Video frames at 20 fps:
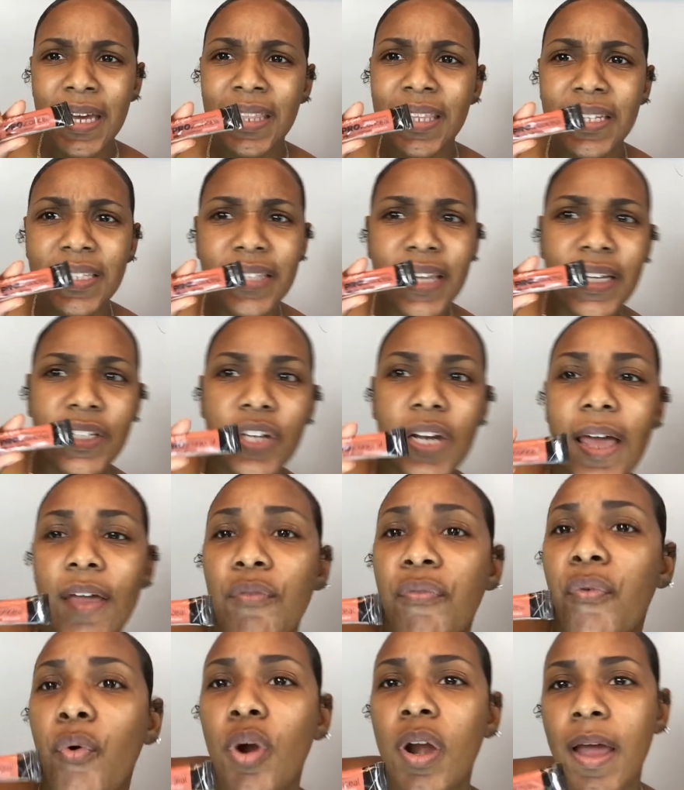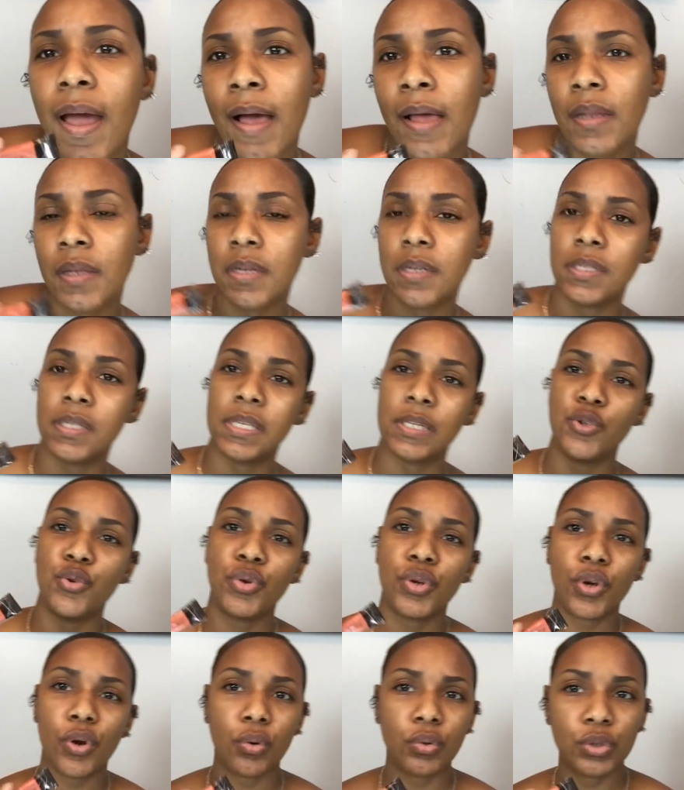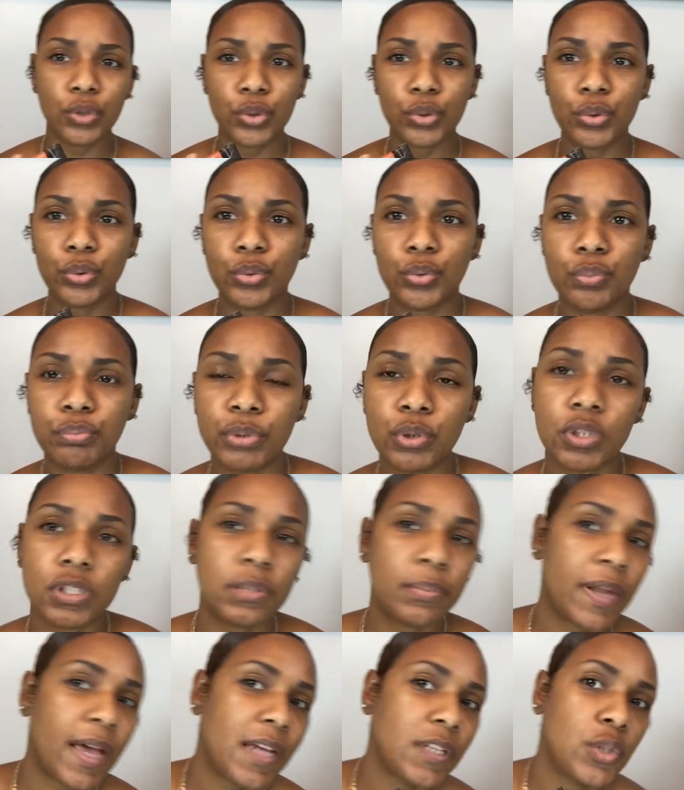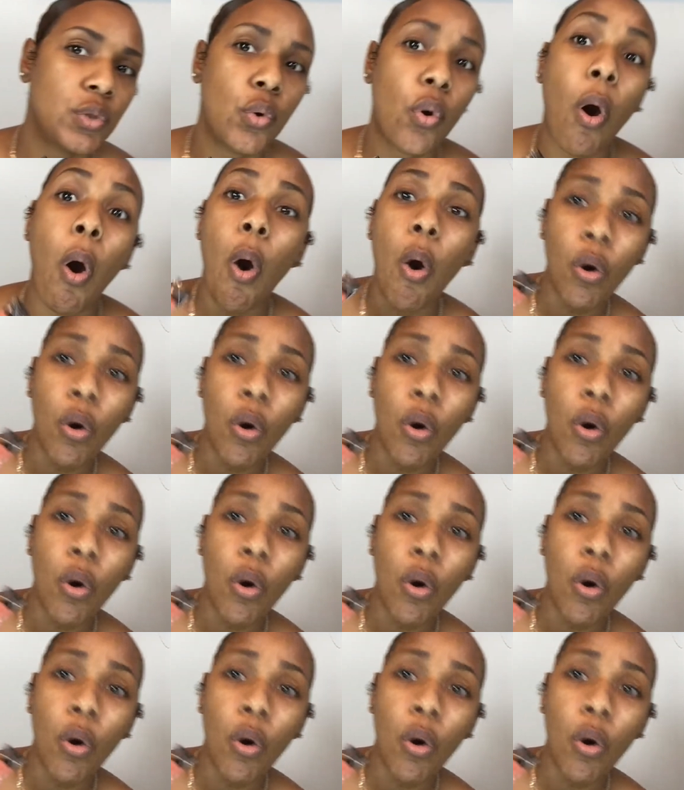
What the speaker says: These things are like $4. You can go to beauty supply store,